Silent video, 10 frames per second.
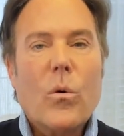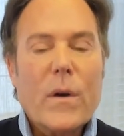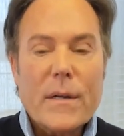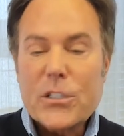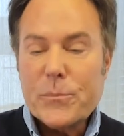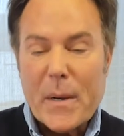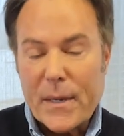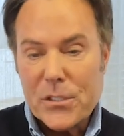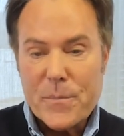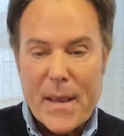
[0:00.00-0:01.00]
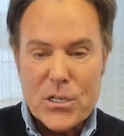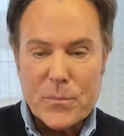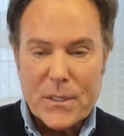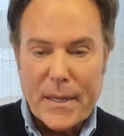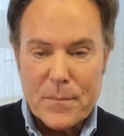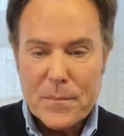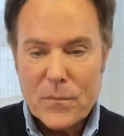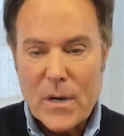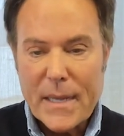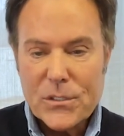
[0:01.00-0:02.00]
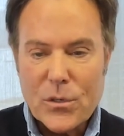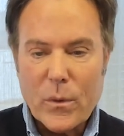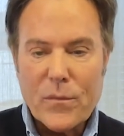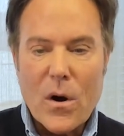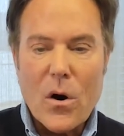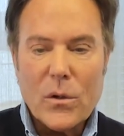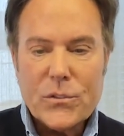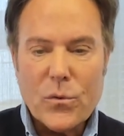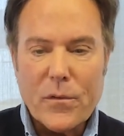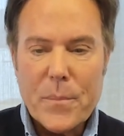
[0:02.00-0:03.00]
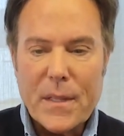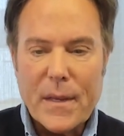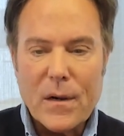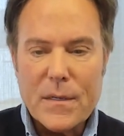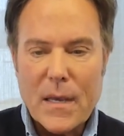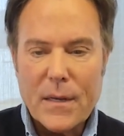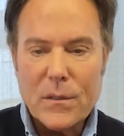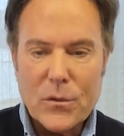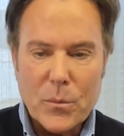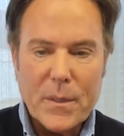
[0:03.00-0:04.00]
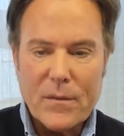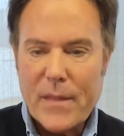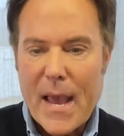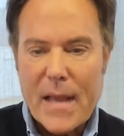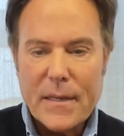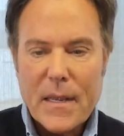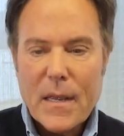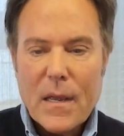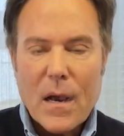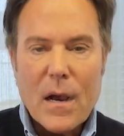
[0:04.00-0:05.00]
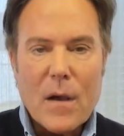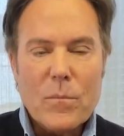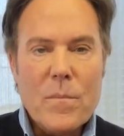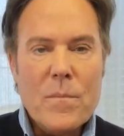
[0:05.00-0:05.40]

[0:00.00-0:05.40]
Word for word: we're, we're an experienced management team, right? So, we've all sort of been there and done a little bit of that um,